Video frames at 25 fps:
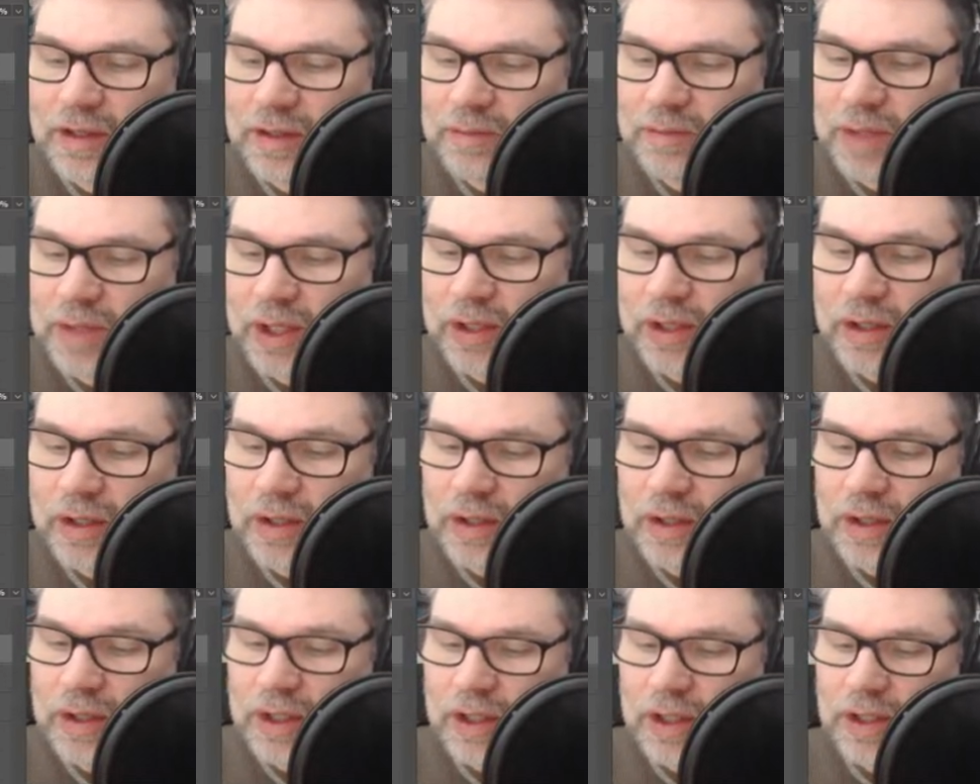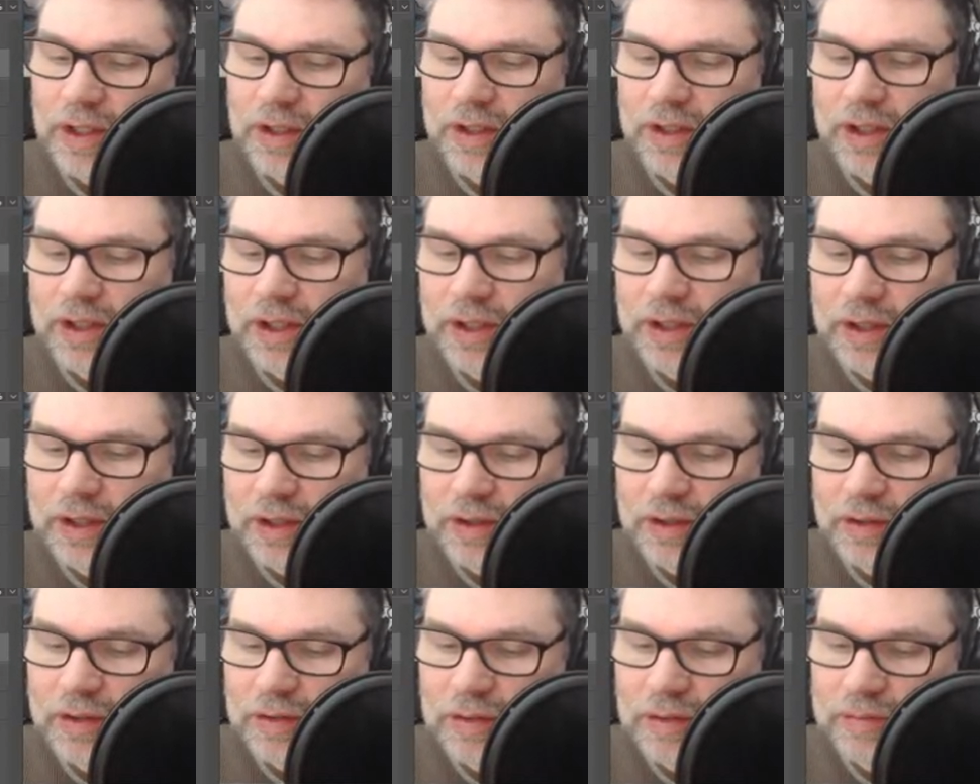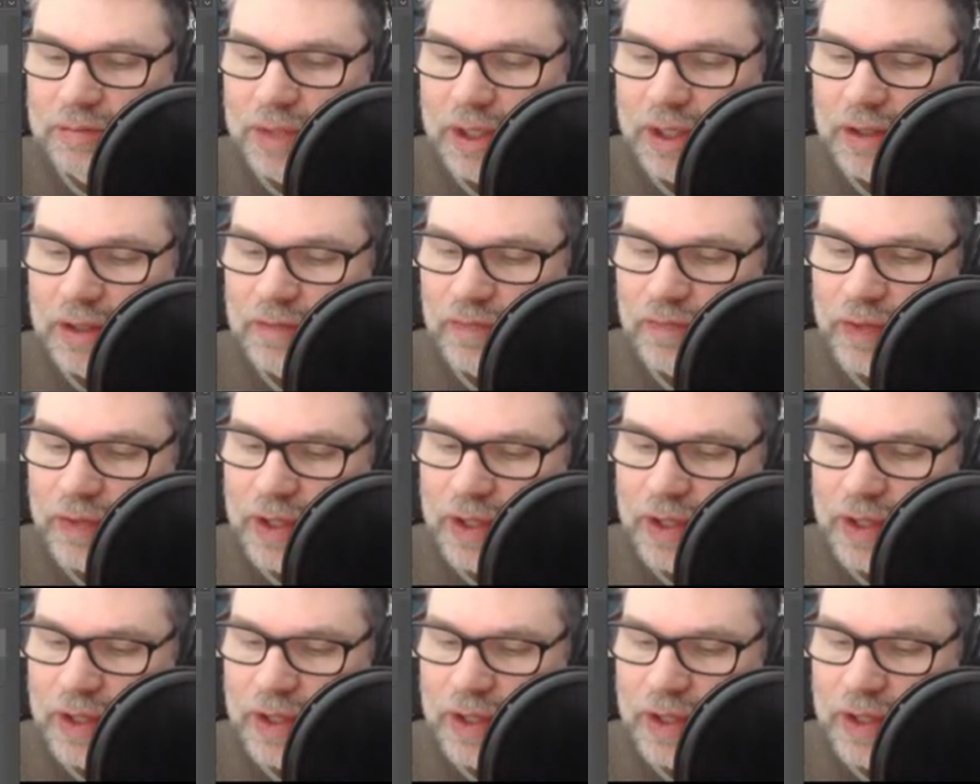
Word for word: Okay,